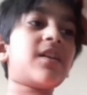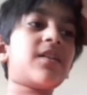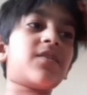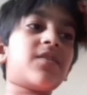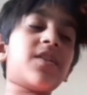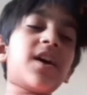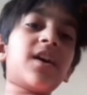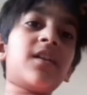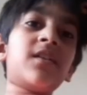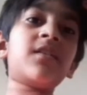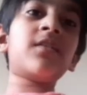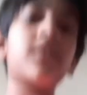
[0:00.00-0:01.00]

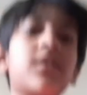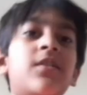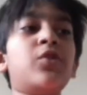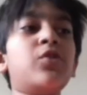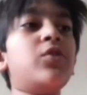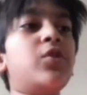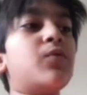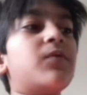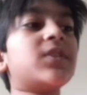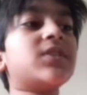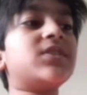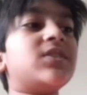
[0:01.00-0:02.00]
Then you
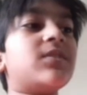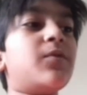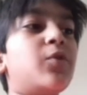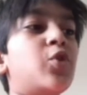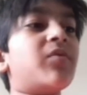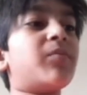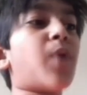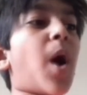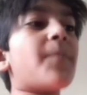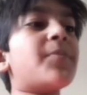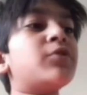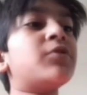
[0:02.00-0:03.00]
will
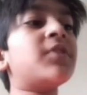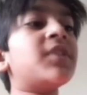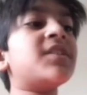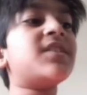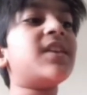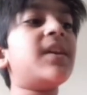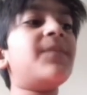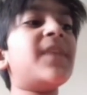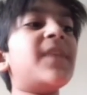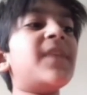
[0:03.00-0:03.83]
popularly see